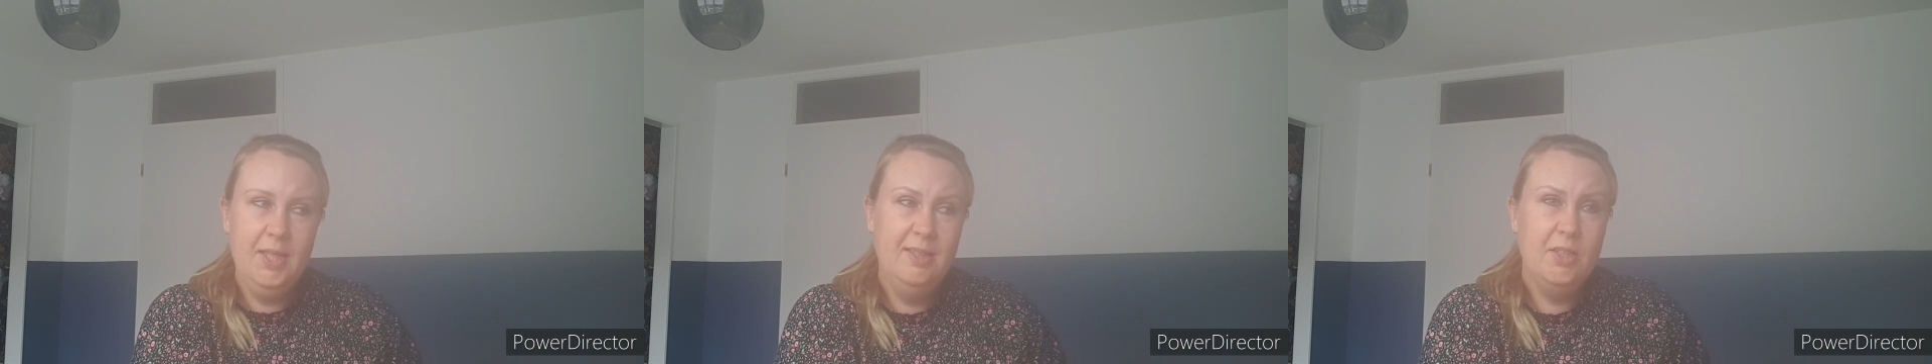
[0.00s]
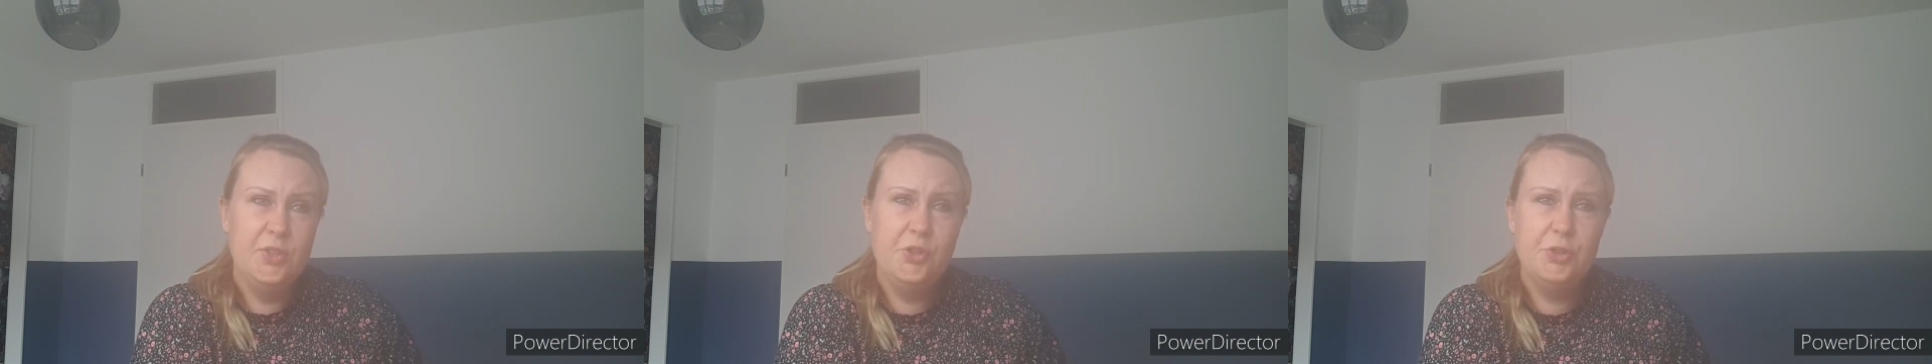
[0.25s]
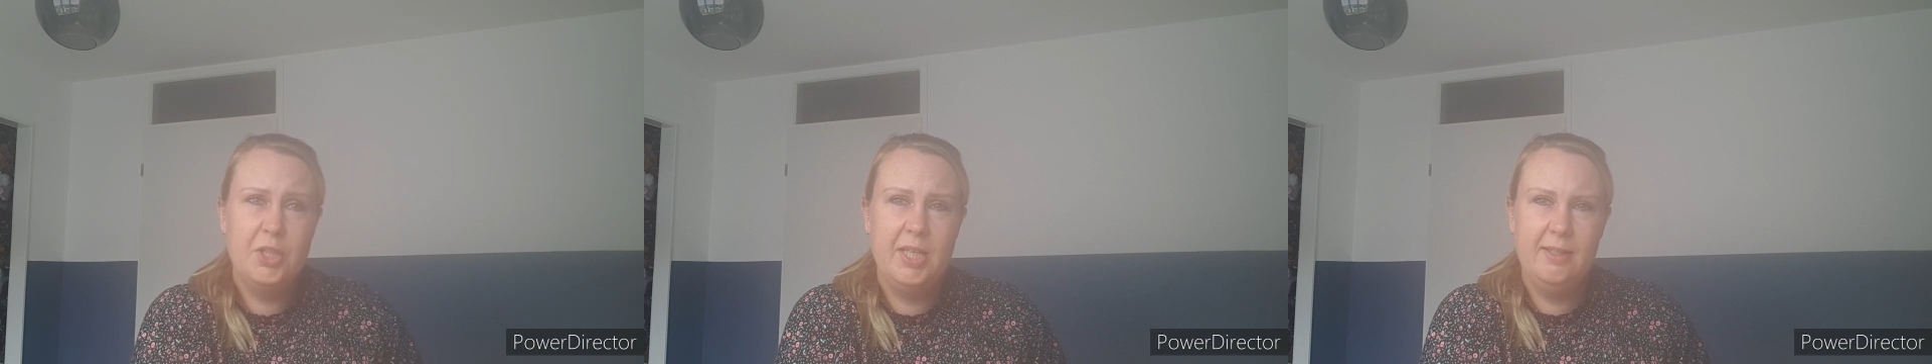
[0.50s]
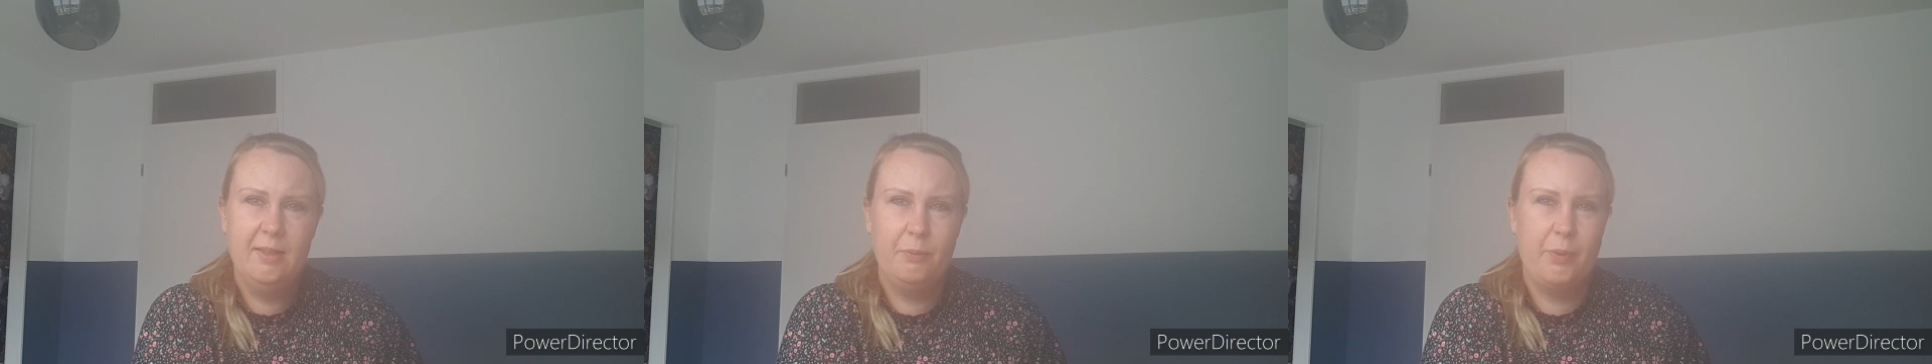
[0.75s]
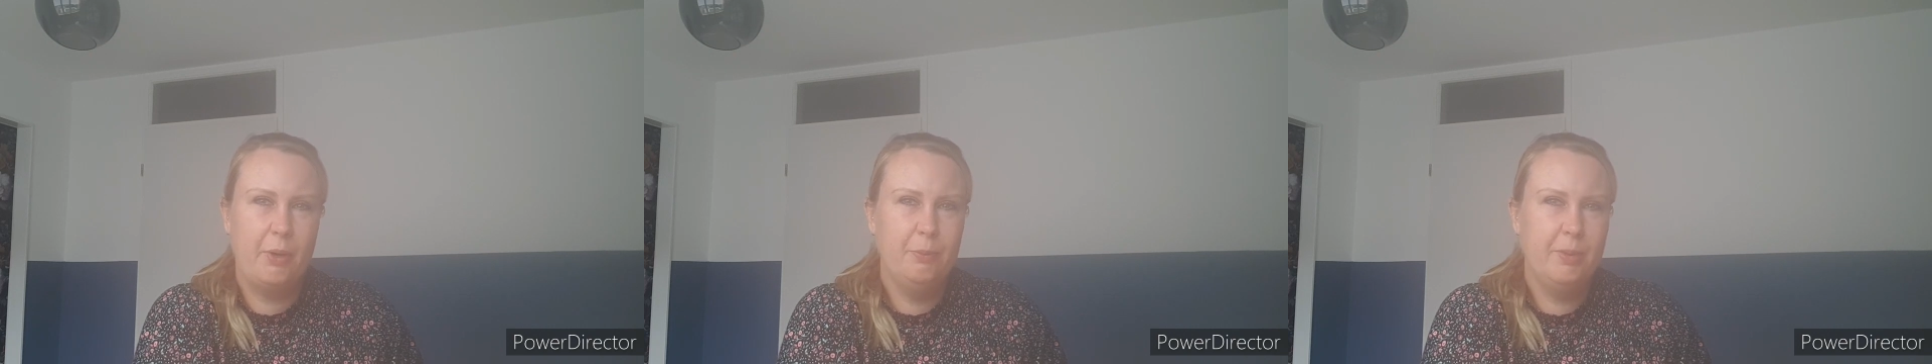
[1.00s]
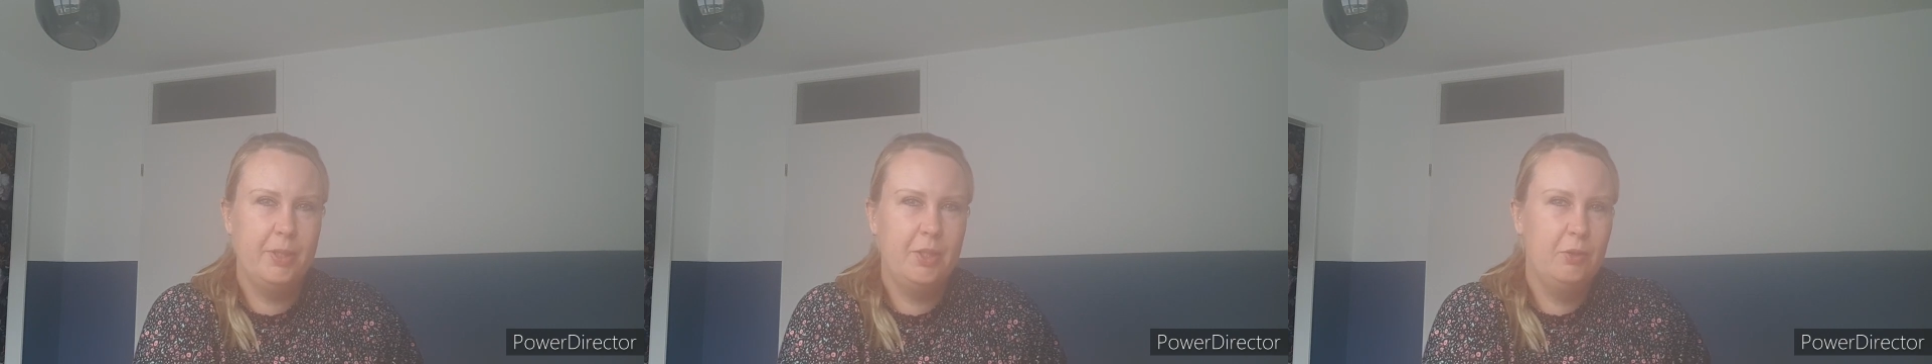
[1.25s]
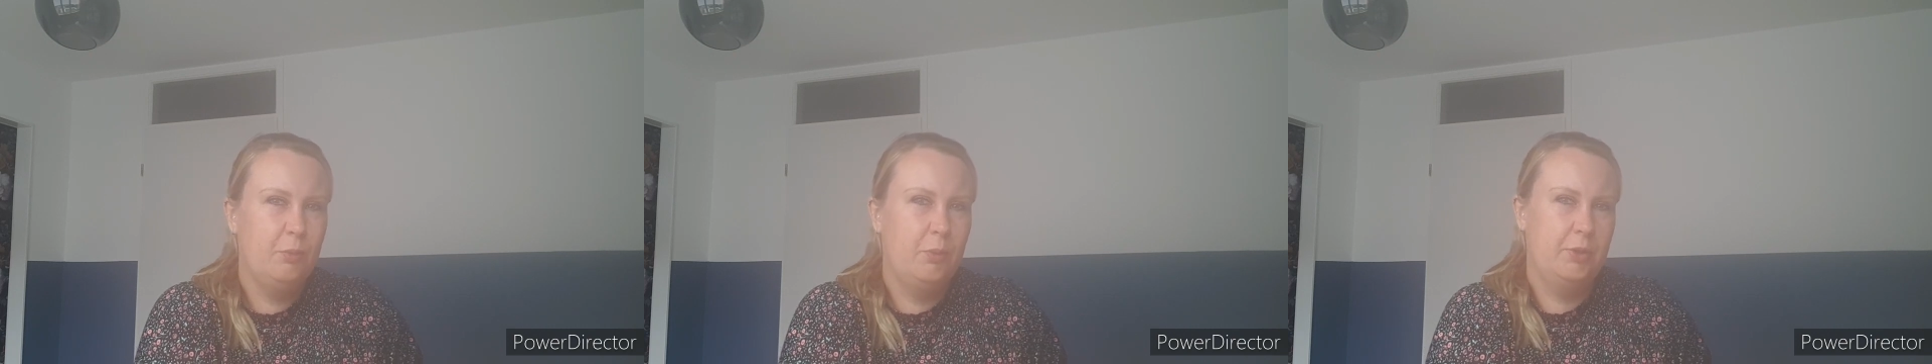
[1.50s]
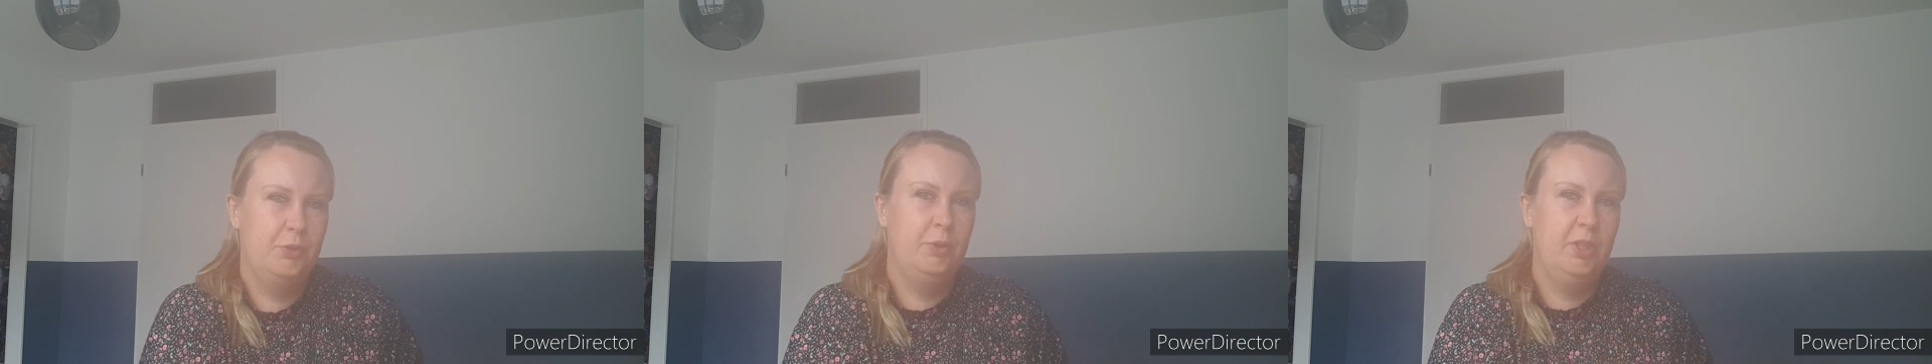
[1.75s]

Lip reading: and they're just laying around, but I don't want to